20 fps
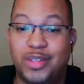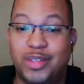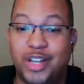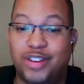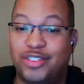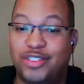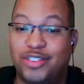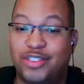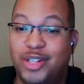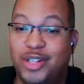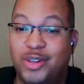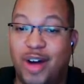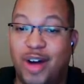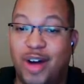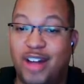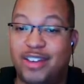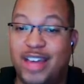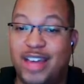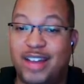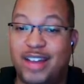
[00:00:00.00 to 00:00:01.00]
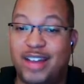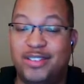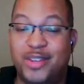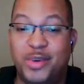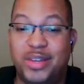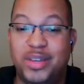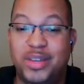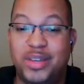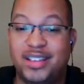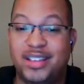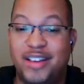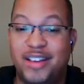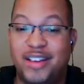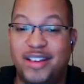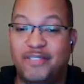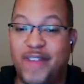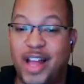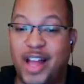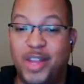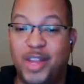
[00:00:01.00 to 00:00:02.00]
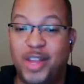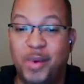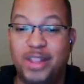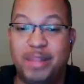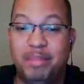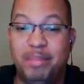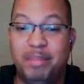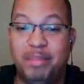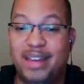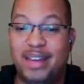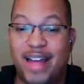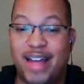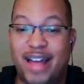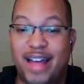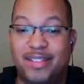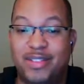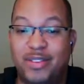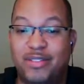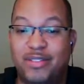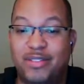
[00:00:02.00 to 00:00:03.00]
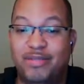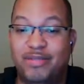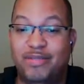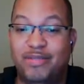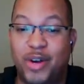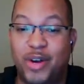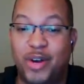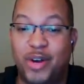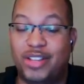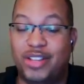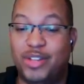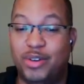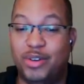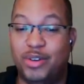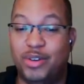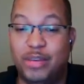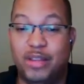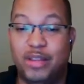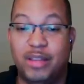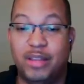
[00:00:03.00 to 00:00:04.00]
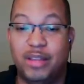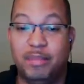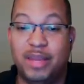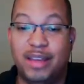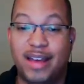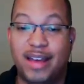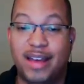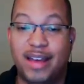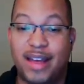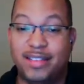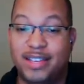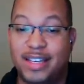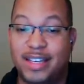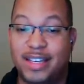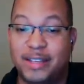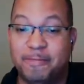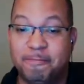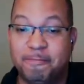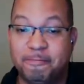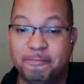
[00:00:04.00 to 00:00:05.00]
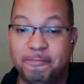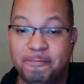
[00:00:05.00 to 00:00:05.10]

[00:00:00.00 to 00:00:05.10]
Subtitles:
There's your clue. All you got to do is follow what the big guys do, folks, and you'll get what the big guys get.